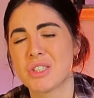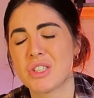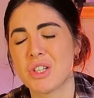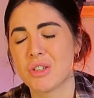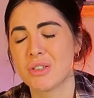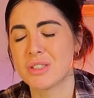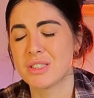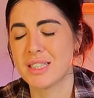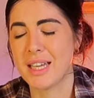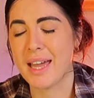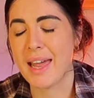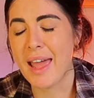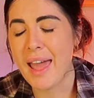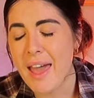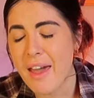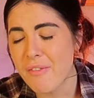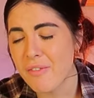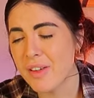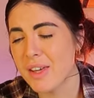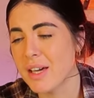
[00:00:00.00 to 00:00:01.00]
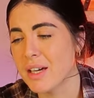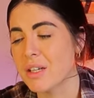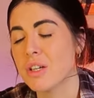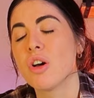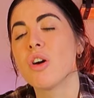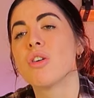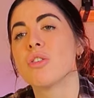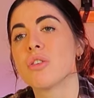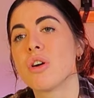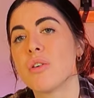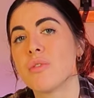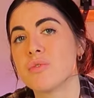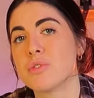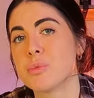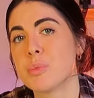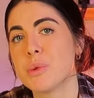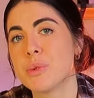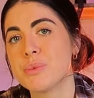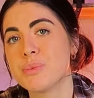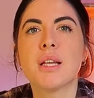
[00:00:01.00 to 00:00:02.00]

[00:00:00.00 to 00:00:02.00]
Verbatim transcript: start to get heavy and uncomfortable.